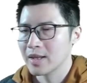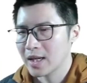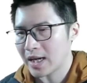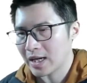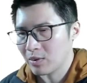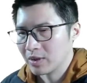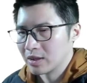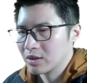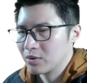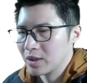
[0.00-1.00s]
And
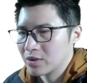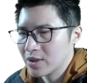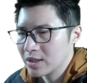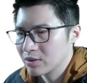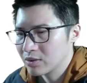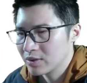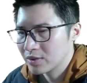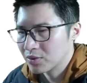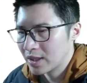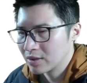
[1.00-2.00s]
what I try to do is
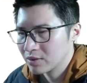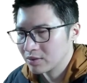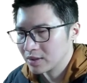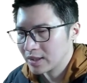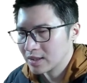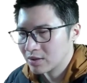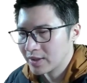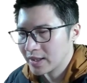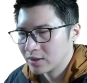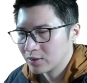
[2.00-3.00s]
trying to
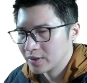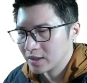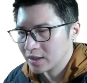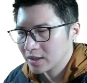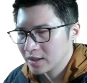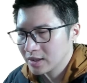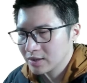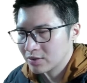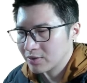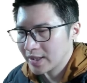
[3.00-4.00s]
iterate over
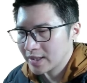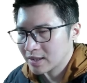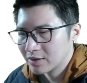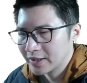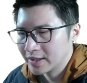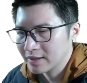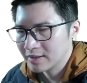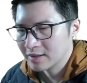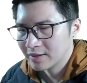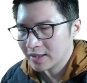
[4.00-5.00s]
3 iterators,
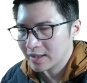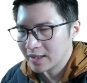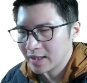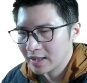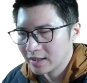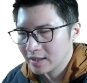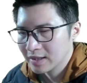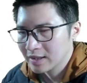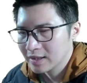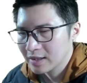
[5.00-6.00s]
right? And then
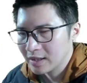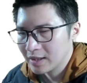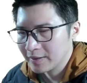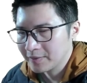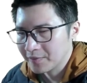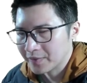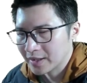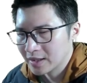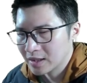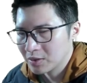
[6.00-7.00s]

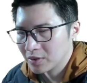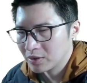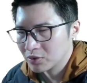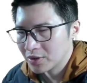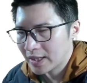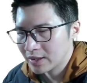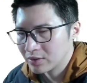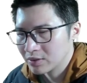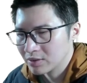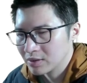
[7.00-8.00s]
they will try
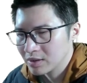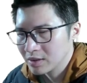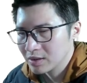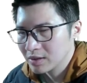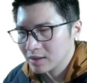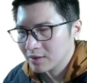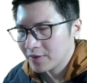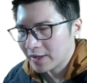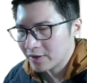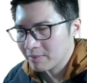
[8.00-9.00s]
to
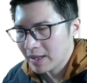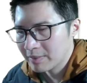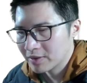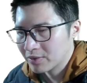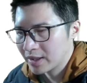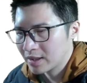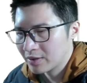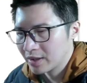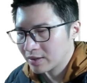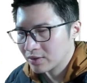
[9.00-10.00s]
effectively map 3
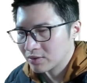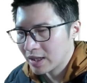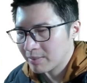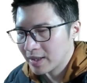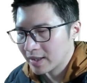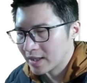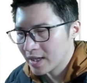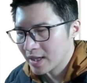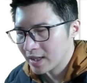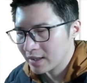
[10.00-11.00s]
iterators to M and
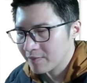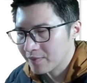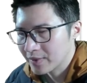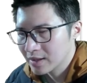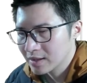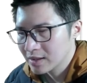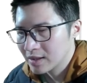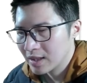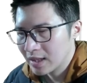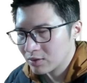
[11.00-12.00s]
K
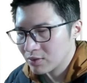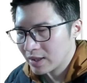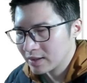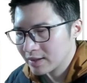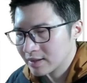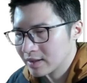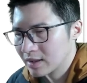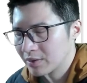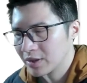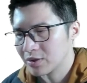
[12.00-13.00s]
and run this
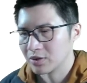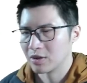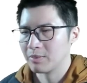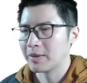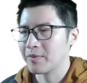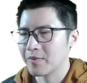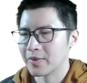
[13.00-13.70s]
iteration domain.